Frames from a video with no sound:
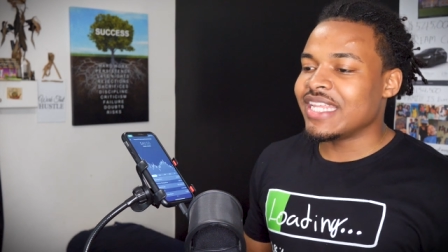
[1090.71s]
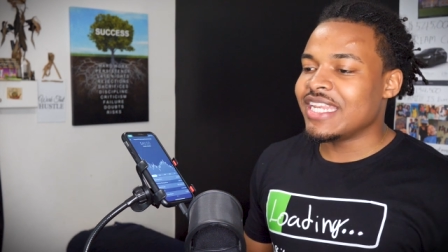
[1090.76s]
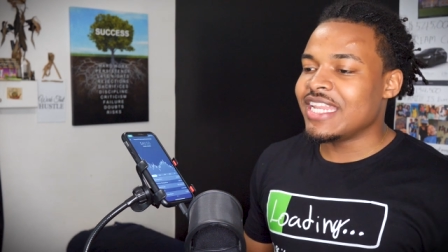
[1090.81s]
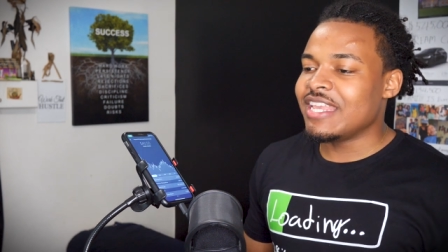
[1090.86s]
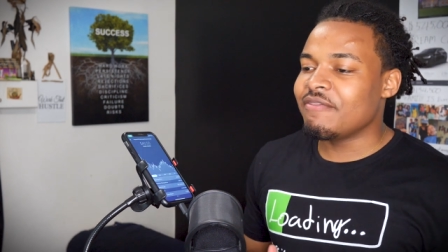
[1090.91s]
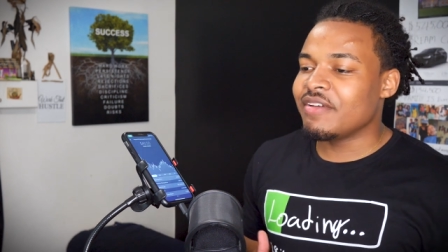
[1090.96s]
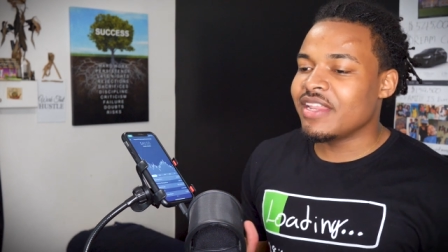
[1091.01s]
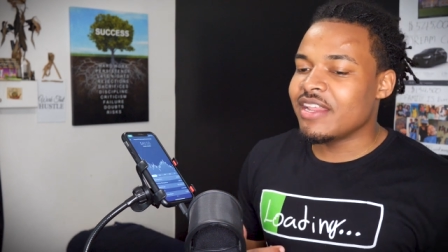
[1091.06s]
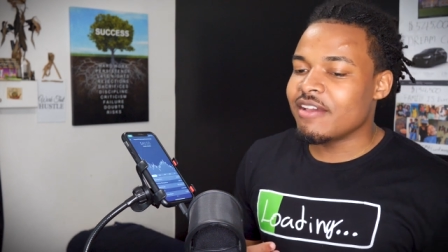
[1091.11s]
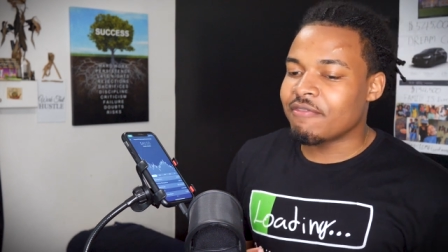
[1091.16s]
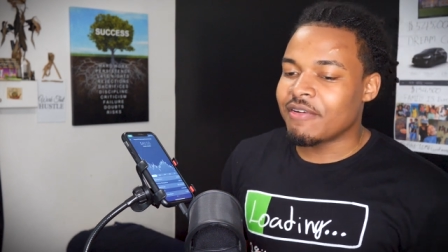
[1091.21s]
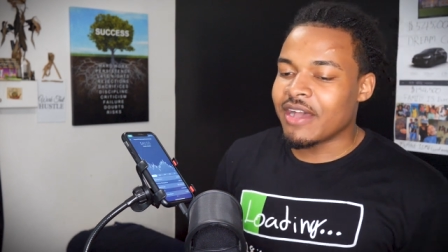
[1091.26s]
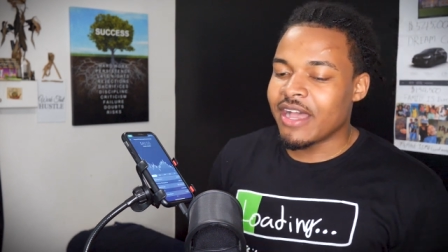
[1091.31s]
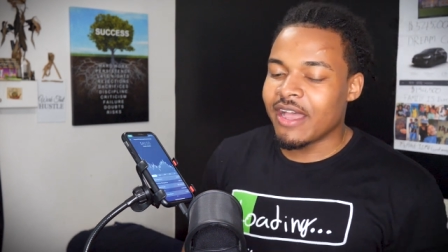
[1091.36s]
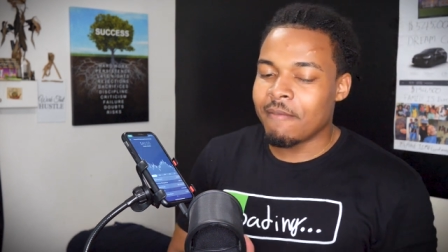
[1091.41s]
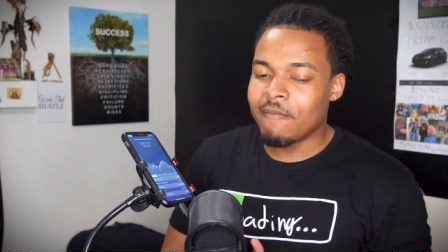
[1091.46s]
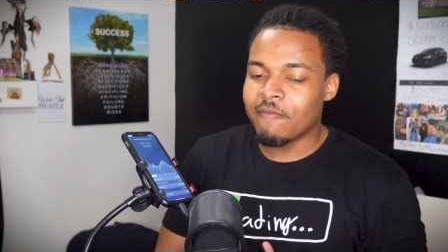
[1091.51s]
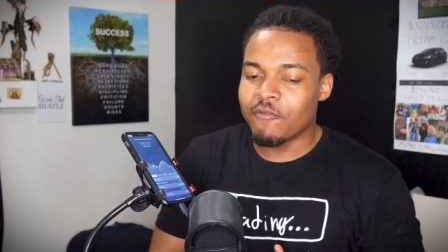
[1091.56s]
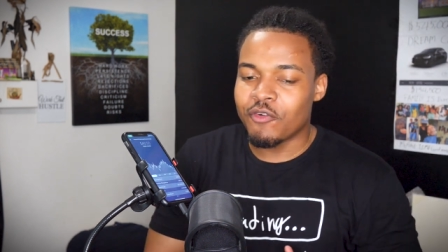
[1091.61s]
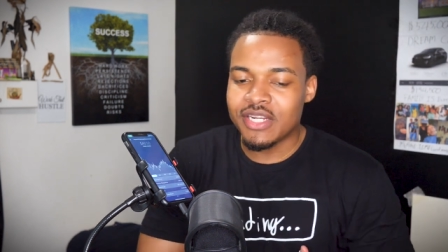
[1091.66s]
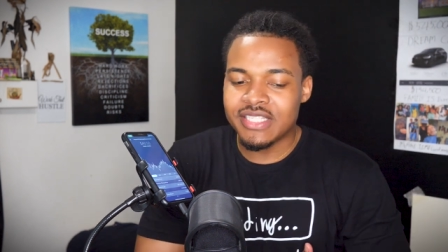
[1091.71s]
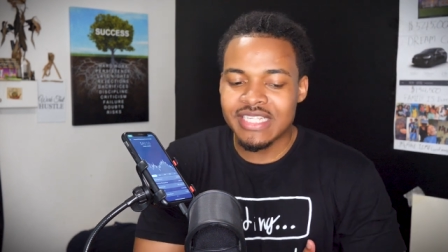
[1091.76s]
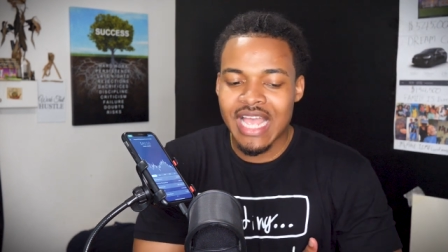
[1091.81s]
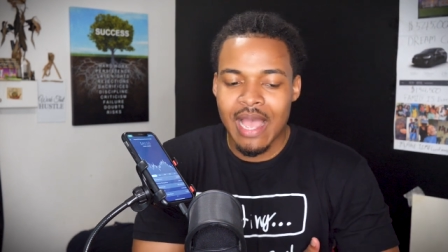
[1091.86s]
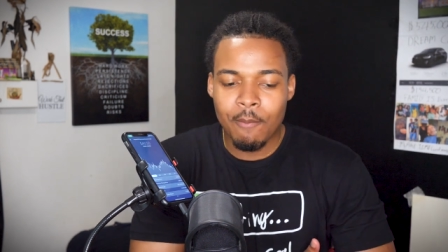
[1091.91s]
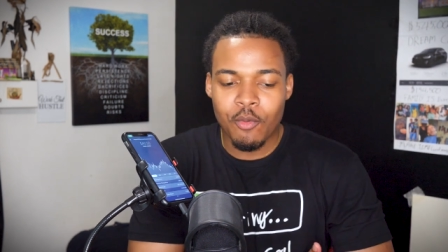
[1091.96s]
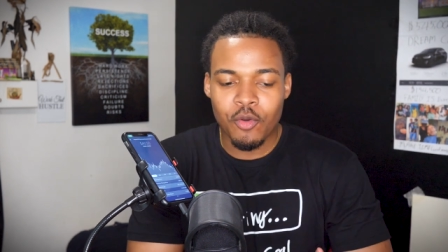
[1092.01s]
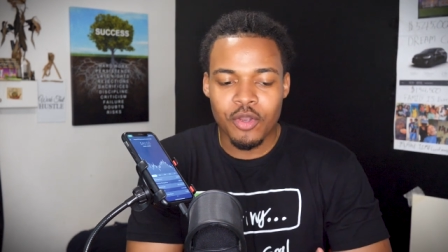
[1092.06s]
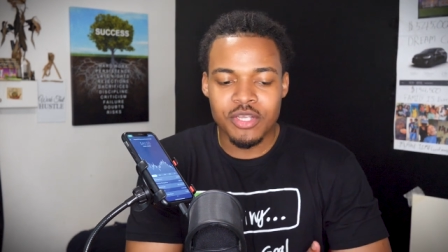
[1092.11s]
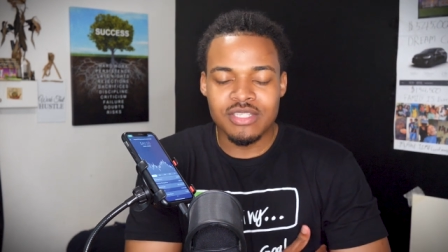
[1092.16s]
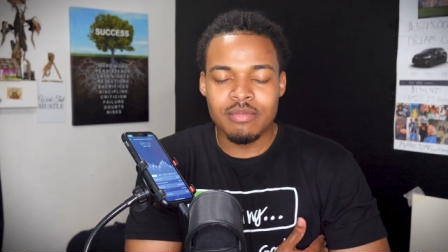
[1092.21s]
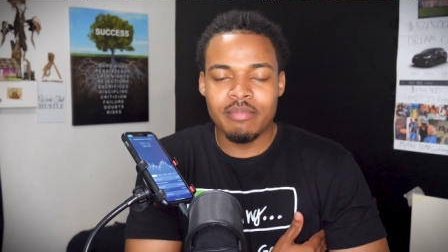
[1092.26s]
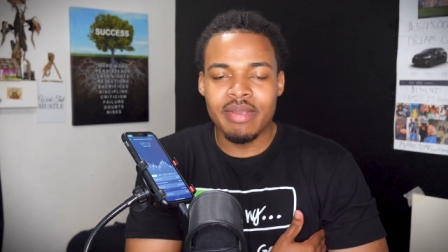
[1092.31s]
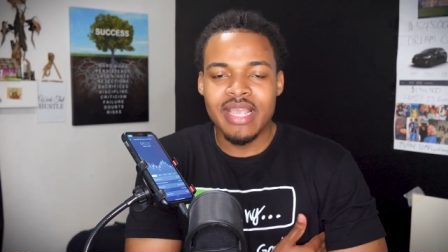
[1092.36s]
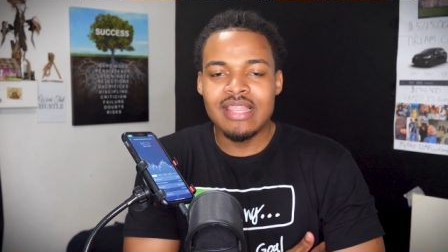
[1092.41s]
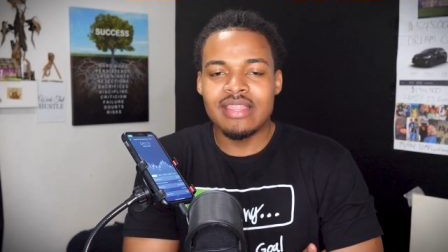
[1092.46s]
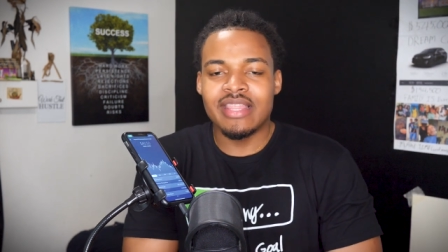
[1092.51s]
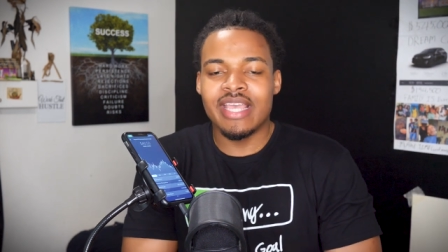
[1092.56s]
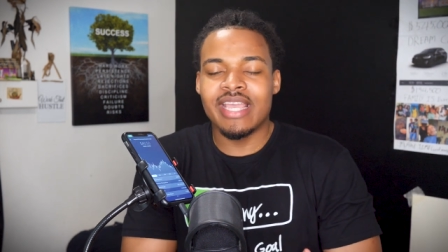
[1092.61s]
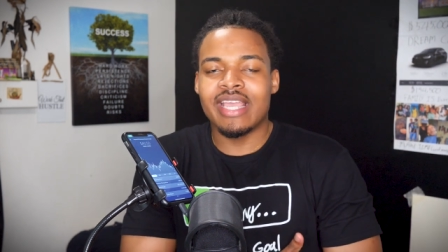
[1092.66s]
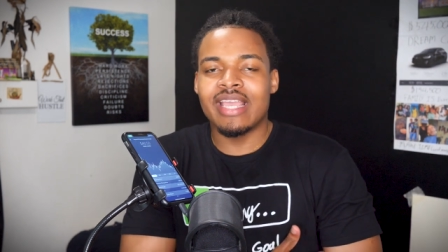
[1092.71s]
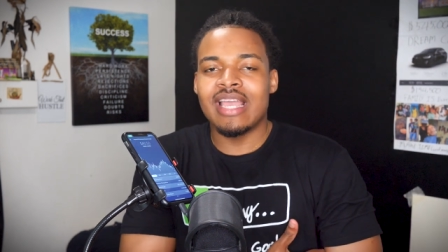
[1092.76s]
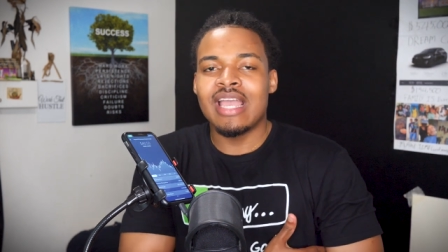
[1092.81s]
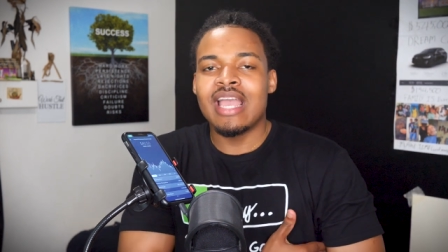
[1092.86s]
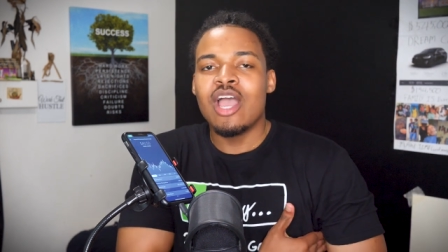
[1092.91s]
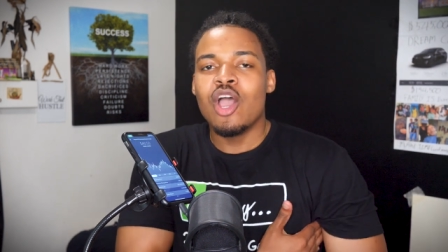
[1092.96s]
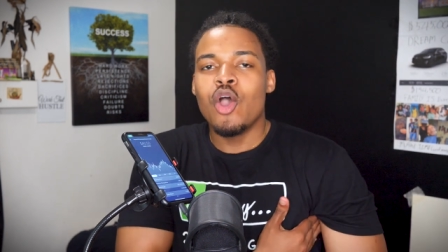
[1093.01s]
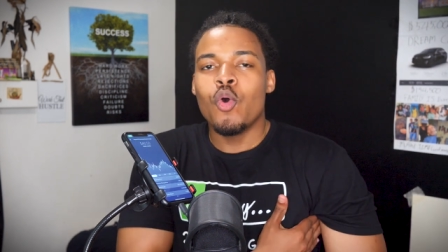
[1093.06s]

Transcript: And even if um, for example, because the main thing